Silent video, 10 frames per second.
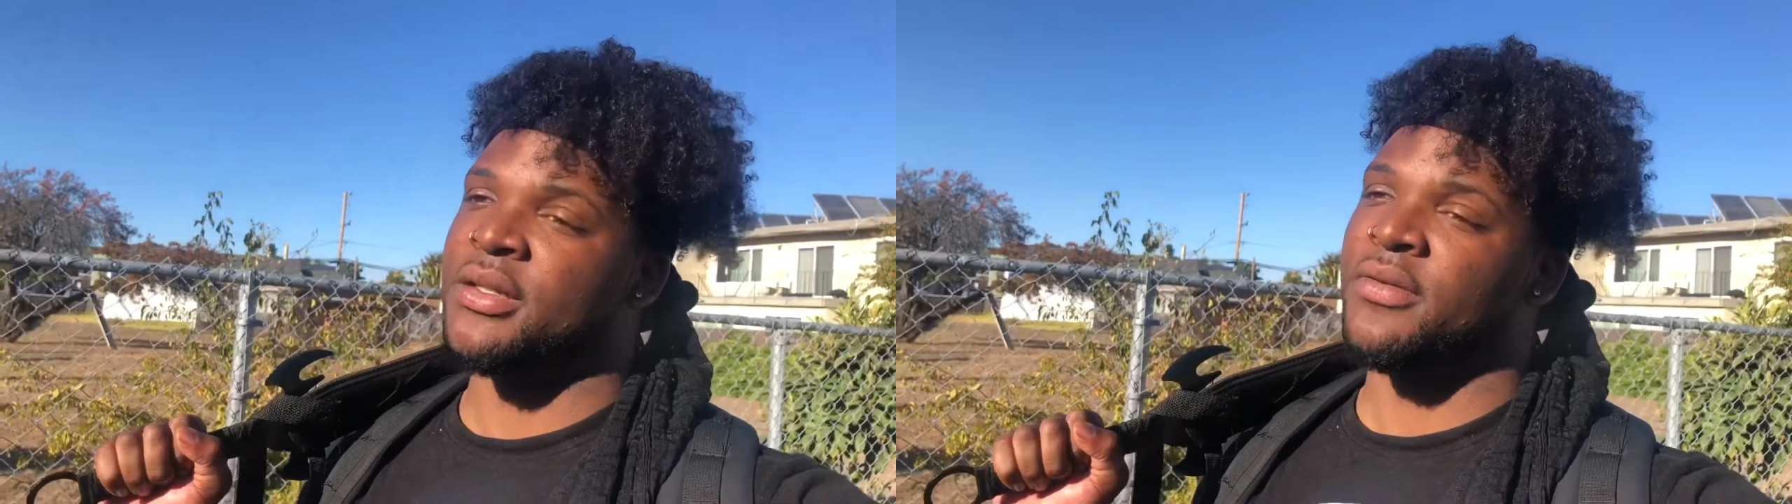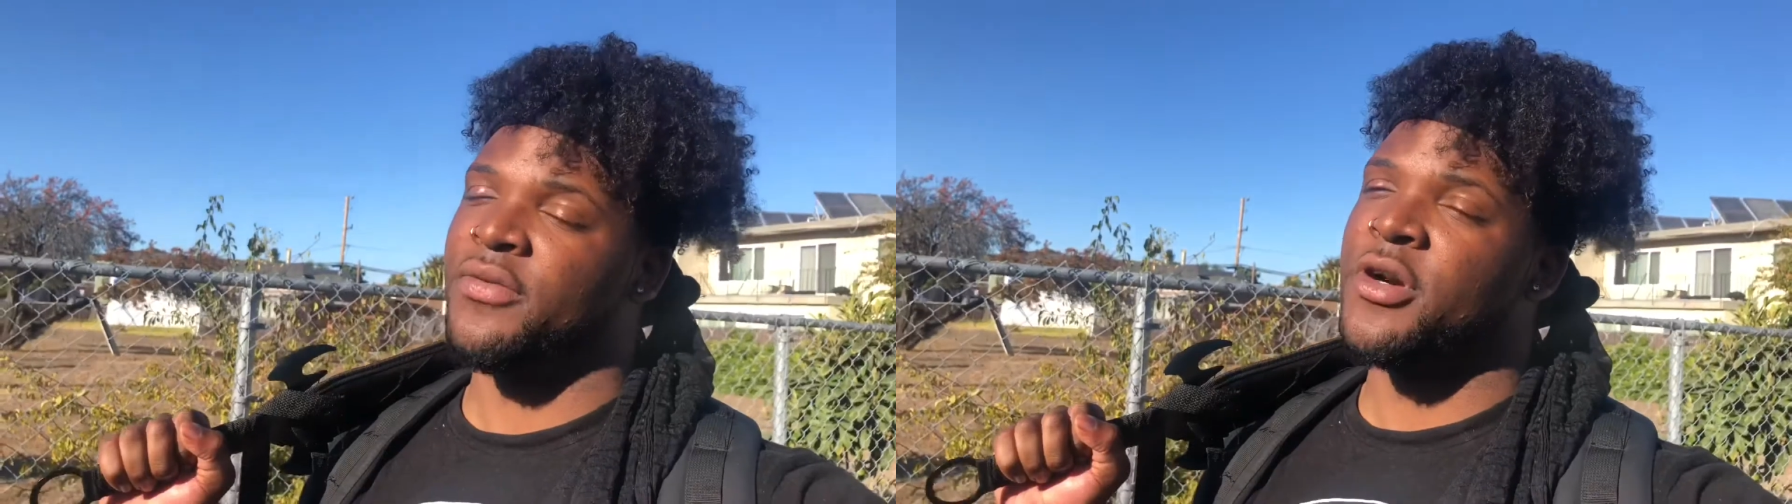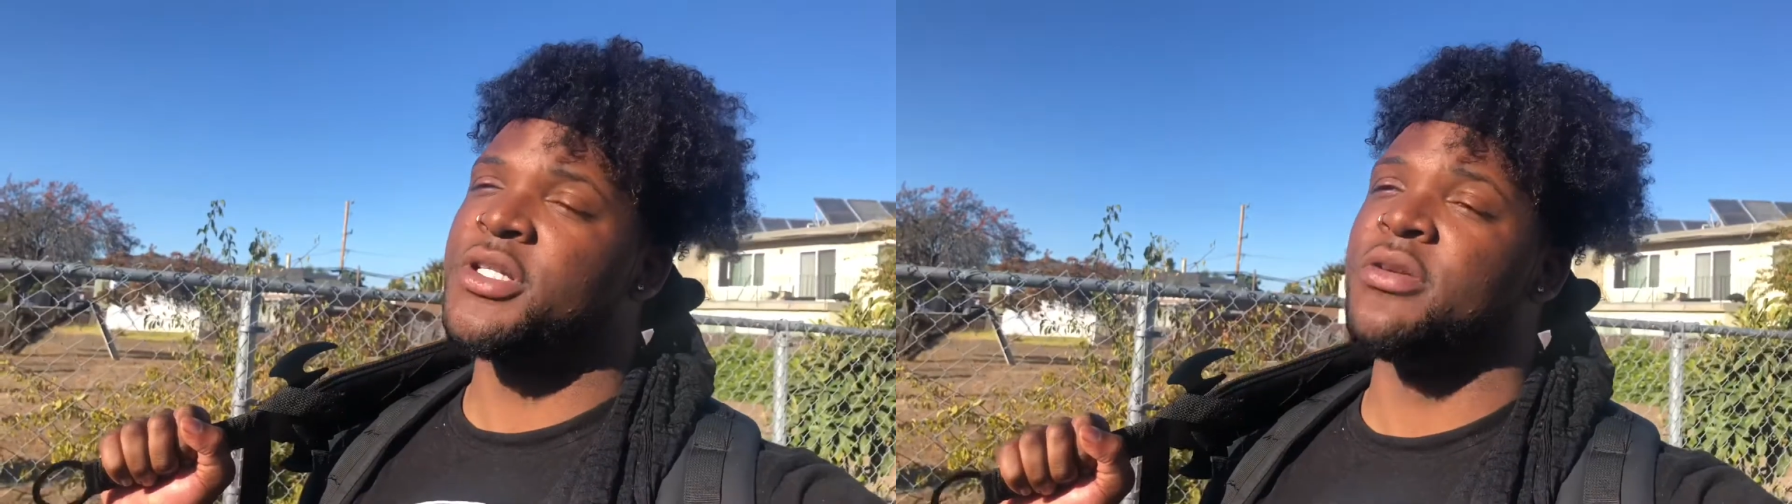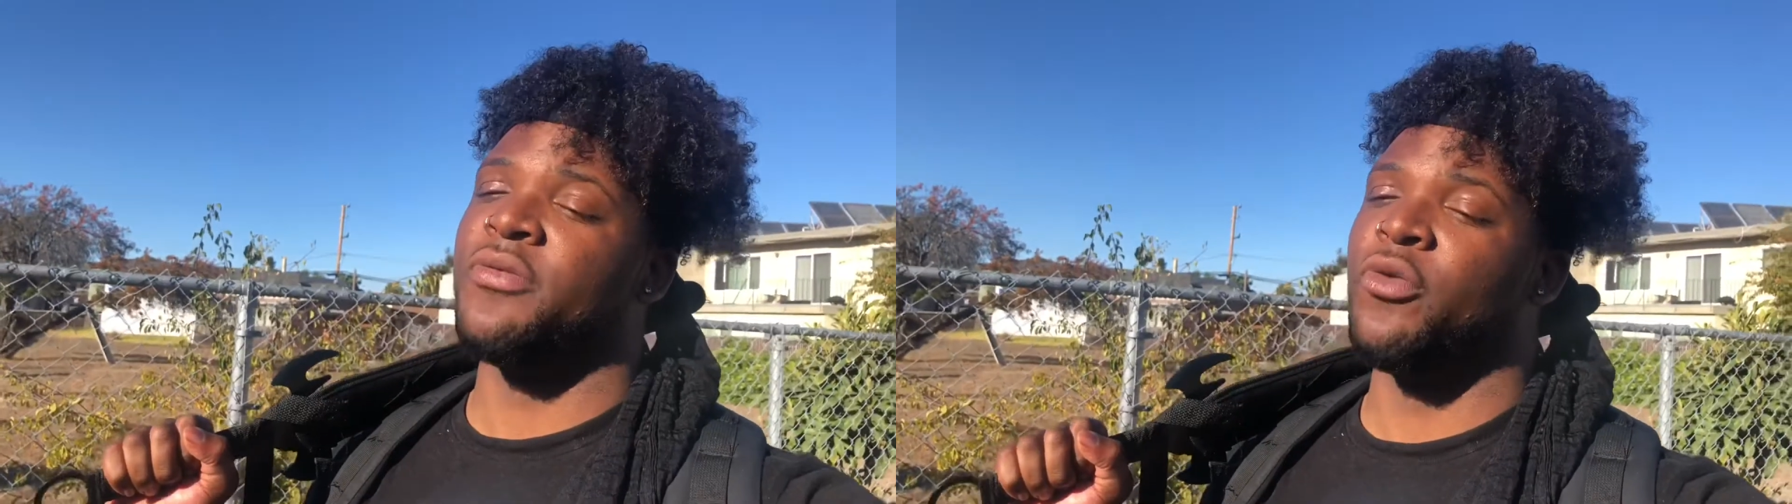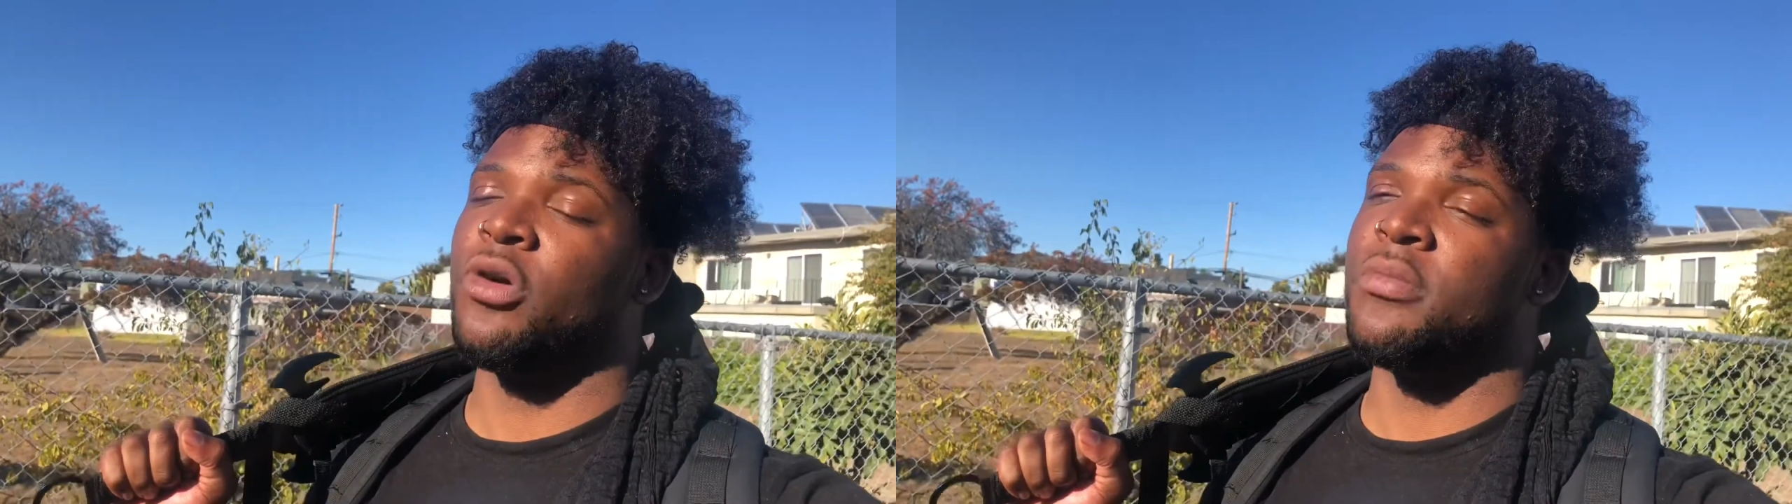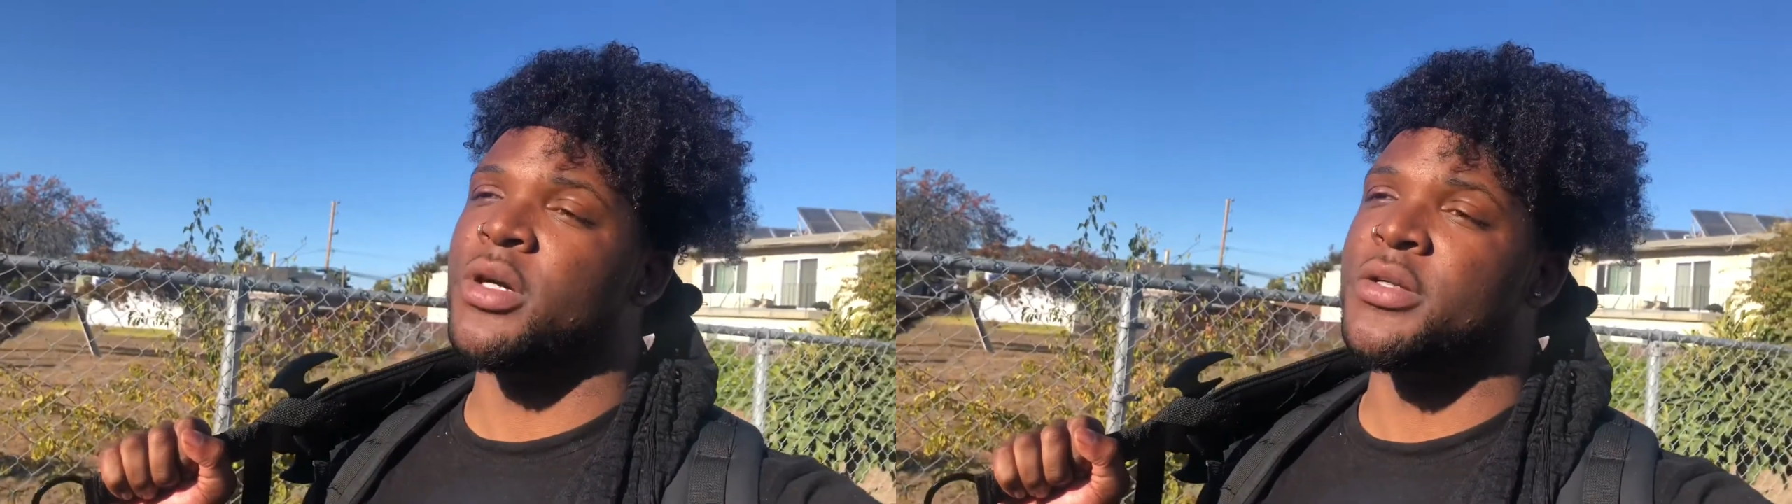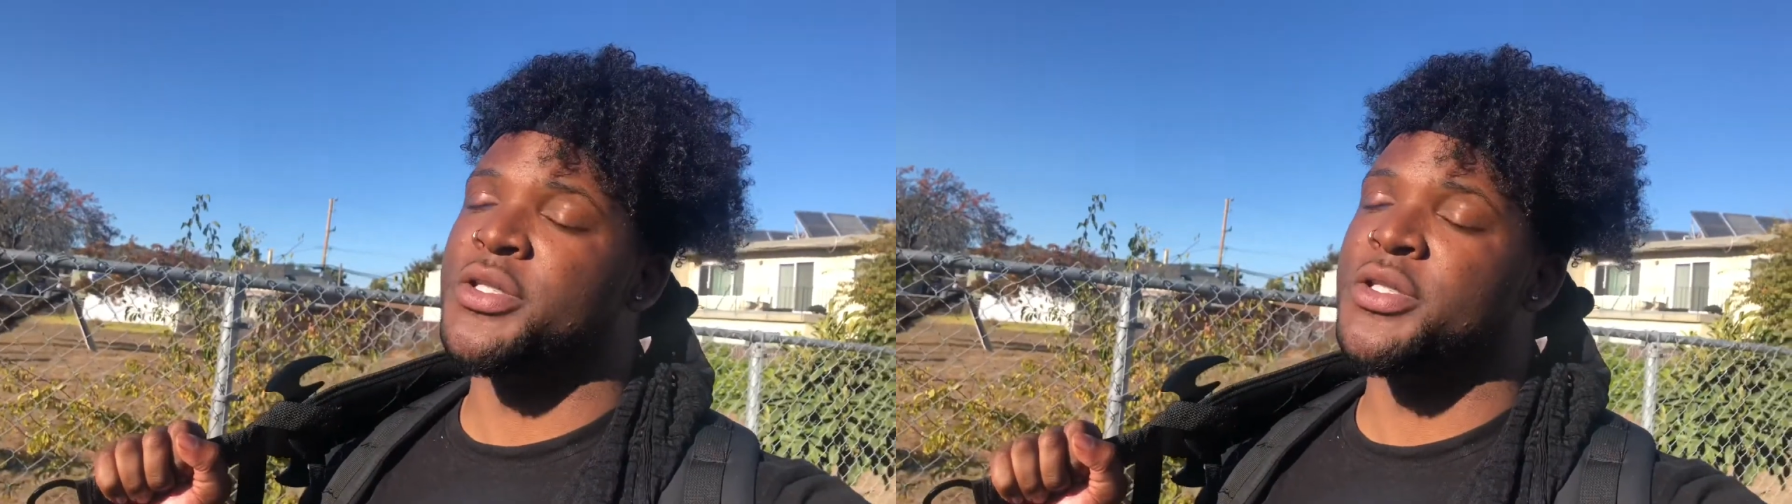first and foremost,